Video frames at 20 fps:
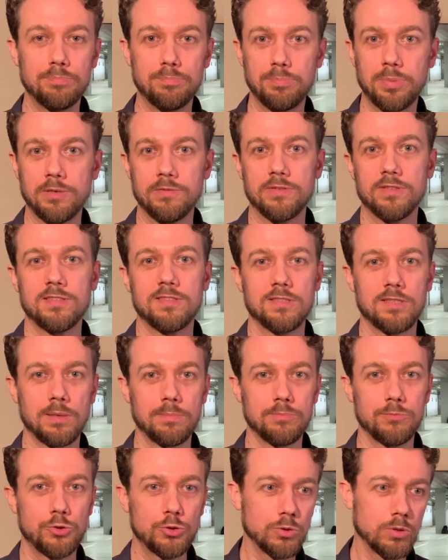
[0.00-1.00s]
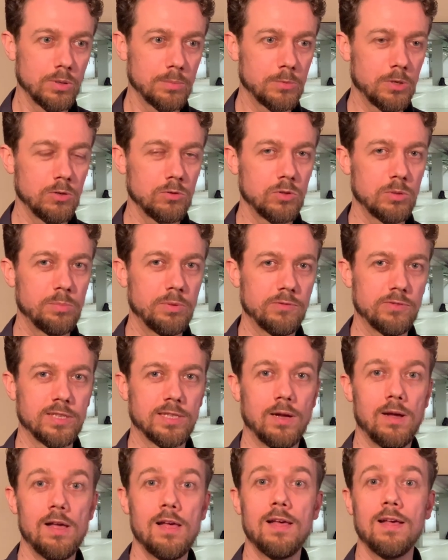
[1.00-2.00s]
pivots, I'm sure I'm going to pivot
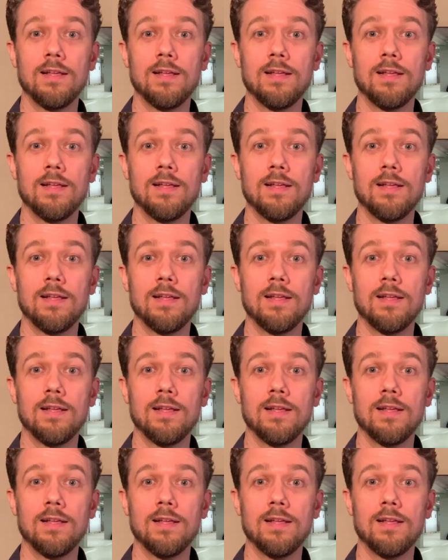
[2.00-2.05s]
now,